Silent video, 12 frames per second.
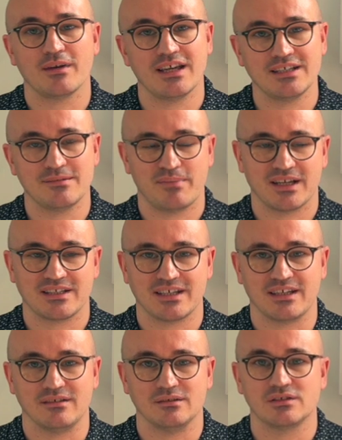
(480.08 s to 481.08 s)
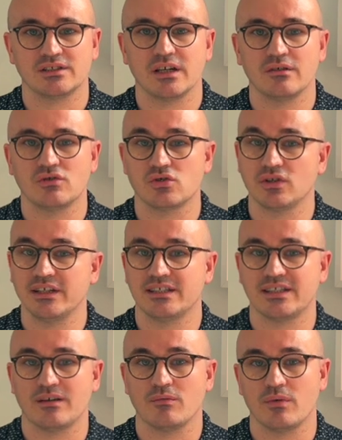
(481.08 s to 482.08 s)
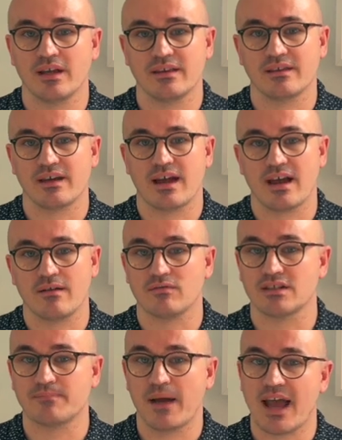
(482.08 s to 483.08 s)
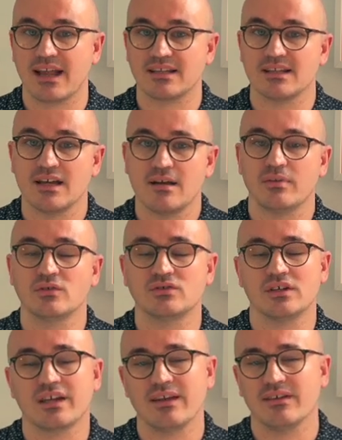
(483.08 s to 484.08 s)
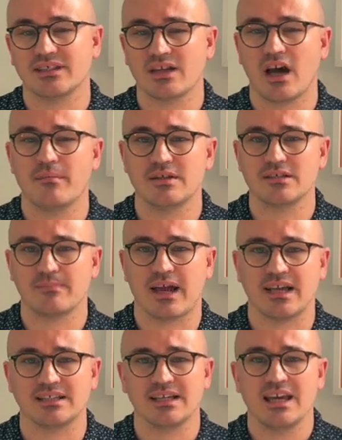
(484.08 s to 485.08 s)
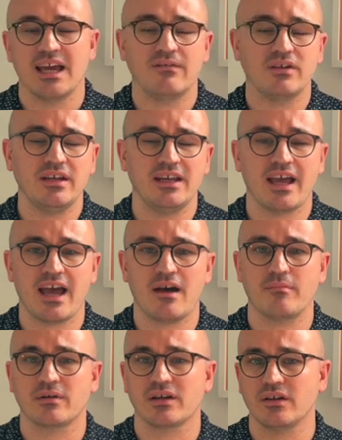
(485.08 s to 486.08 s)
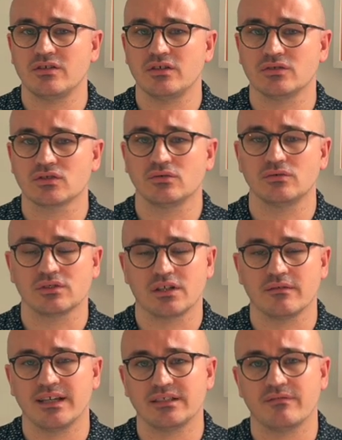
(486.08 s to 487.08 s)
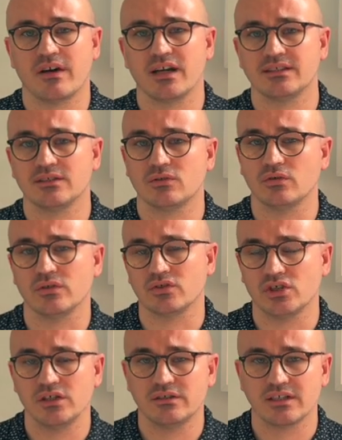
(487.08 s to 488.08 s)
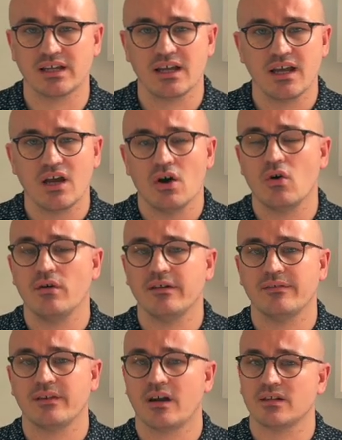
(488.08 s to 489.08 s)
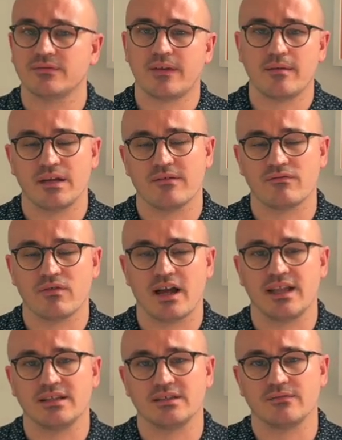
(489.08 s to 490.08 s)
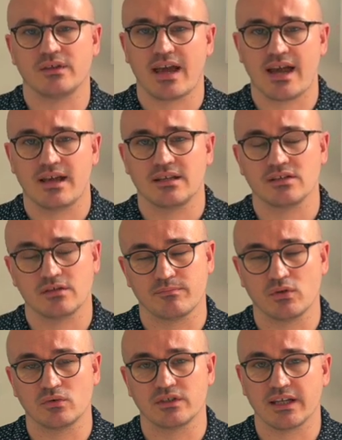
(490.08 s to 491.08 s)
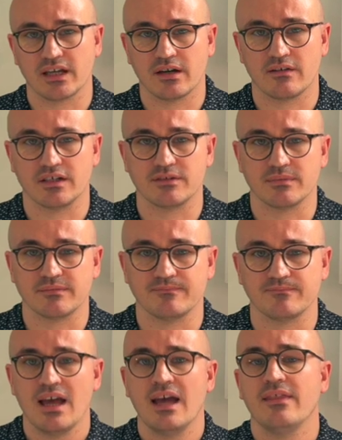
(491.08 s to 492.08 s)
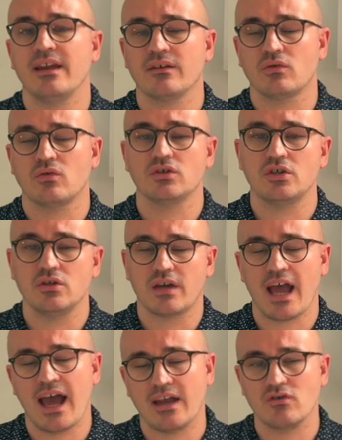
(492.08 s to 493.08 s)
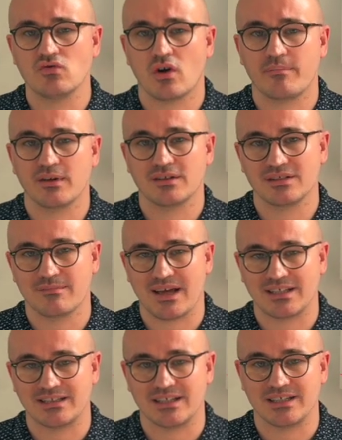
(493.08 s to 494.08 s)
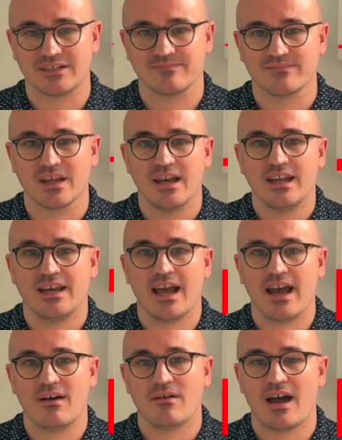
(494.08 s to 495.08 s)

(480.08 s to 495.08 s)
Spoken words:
is a big deal, so treat it with respect, but also give it time and space. If you need help, go to your school's careers advisor or your tutor, or even ask family and friends for their support and encouragement. Then of course you can drop us a message. Now